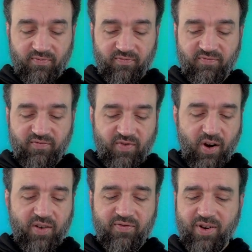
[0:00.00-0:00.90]

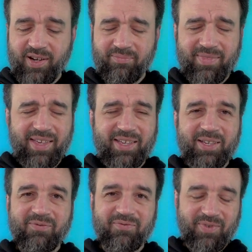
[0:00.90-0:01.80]
very, very,
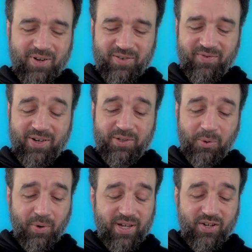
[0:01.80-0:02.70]
very, very
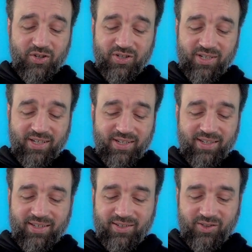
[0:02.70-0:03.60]
toyish,
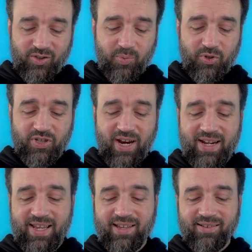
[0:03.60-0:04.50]
super
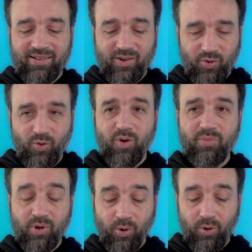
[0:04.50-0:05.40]
shiny chrome
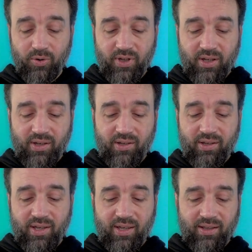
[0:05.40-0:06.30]
gold.
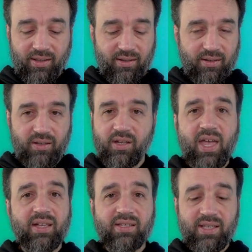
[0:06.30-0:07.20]
You
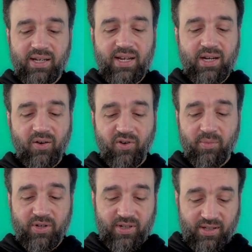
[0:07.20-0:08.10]
can't see the detail very
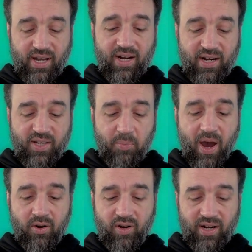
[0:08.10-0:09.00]
much. It's got a nice
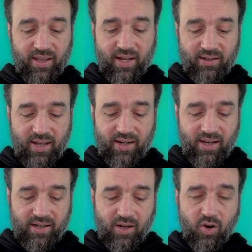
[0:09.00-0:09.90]
pattern in it, that
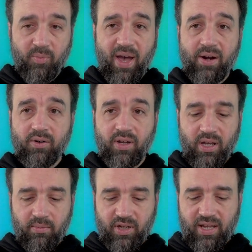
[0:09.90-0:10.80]
honeycomb pattern,
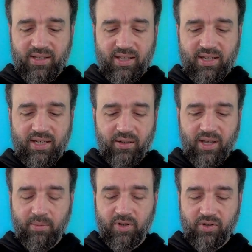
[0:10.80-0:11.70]
but you can't see the detail
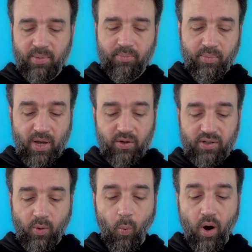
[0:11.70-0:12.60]
that much. So I
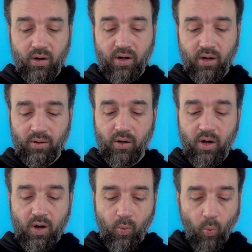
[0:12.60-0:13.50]
used a watercolor
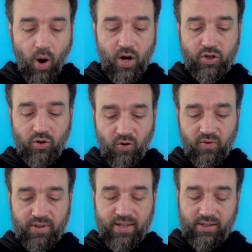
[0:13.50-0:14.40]
wash
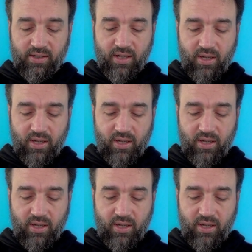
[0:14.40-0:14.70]
over this